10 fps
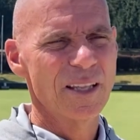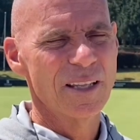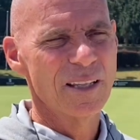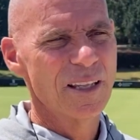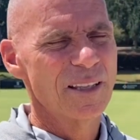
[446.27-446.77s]

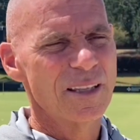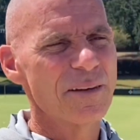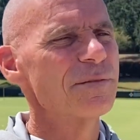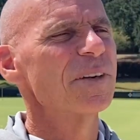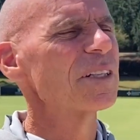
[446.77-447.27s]
They
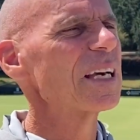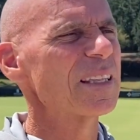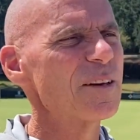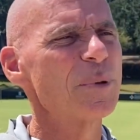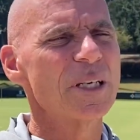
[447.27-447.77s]
feel like
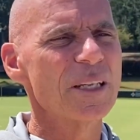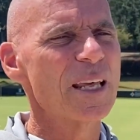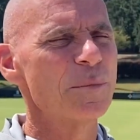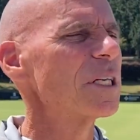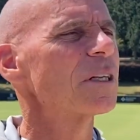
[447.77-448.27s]
they've
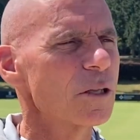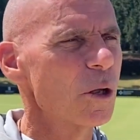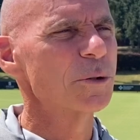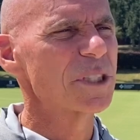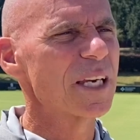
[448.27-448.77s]
been
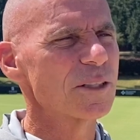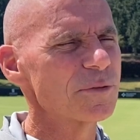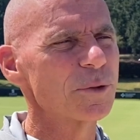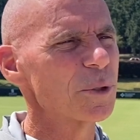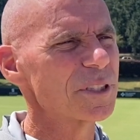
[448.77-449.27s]
close against
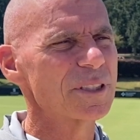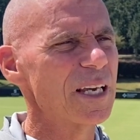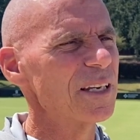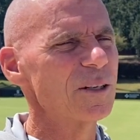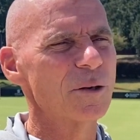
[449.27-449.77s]
Florida
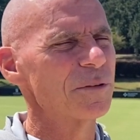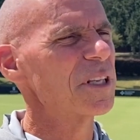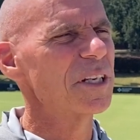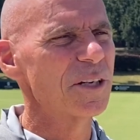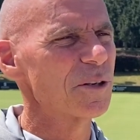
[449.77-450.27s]
State over the
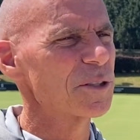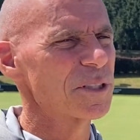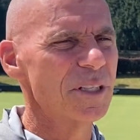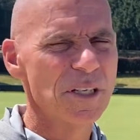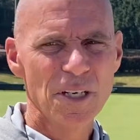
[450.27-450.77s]
years
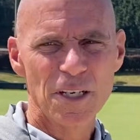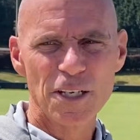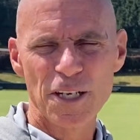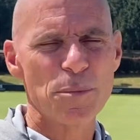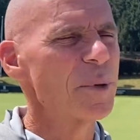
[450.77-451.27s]
and
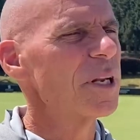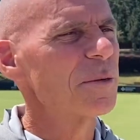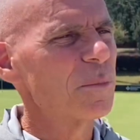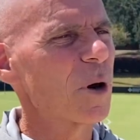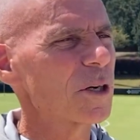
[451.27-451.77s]
nipping
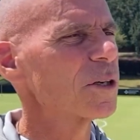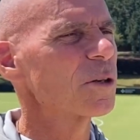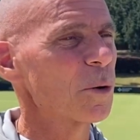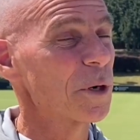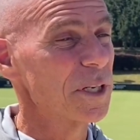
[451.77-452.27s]
at Mark
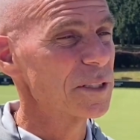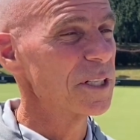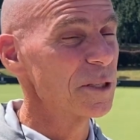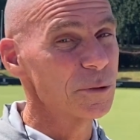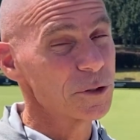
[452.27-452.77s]
Krikorian's
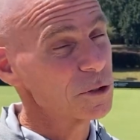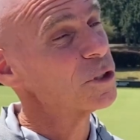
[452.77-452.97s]
heels,